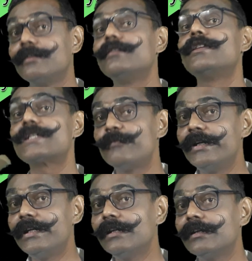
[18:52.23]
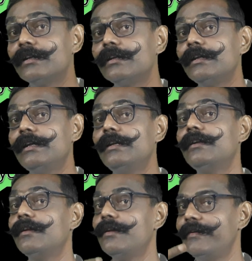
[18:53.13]
the splitting
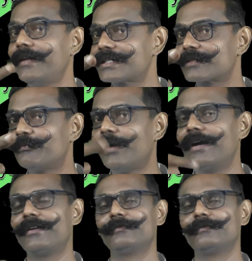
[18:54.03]
in next part.